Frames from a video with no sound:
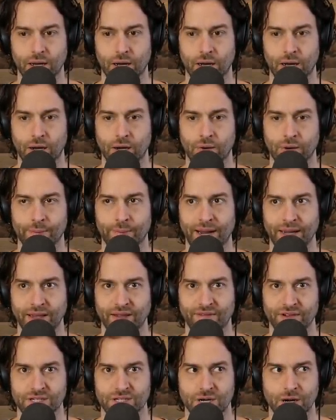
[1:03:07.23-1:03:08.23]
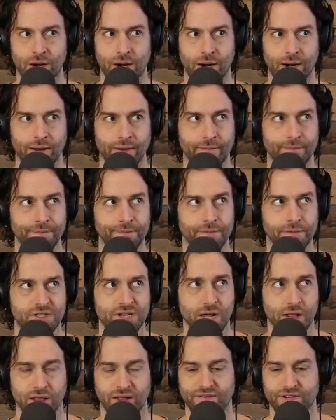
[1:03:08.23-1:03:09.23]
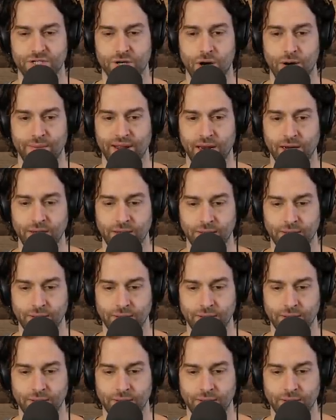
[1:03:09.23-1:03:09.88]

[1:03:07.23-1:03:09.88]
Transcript: uh-oh, it might leave a scar. It's not going to leave a scar, man.